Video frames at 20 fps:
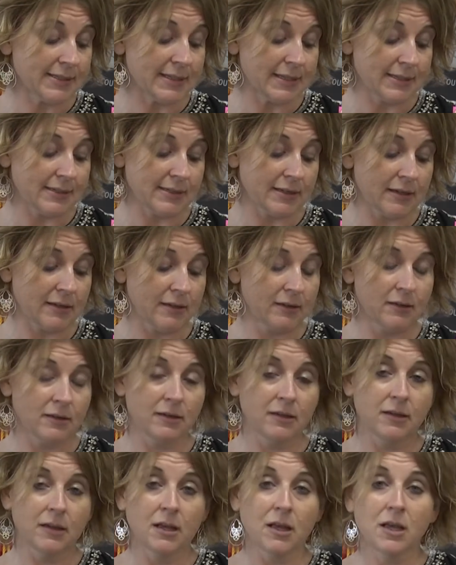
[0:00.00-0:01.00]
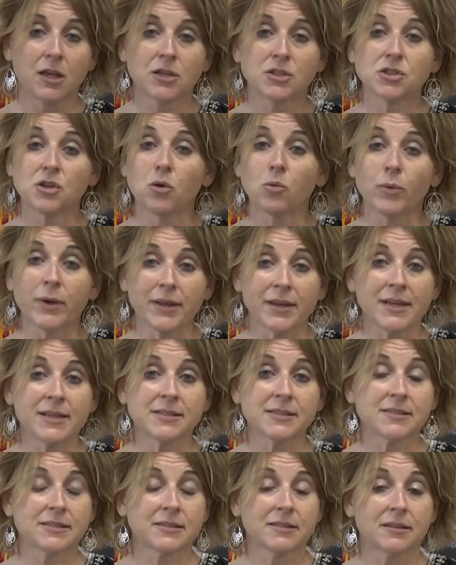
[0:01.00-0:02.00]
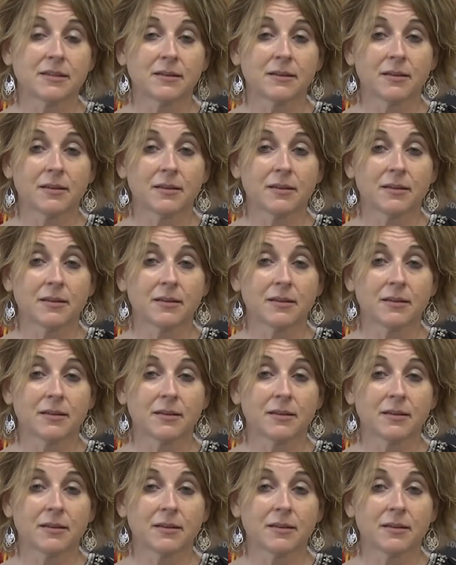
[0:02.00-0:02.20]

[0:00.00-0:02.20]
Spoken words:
citizen. So a witness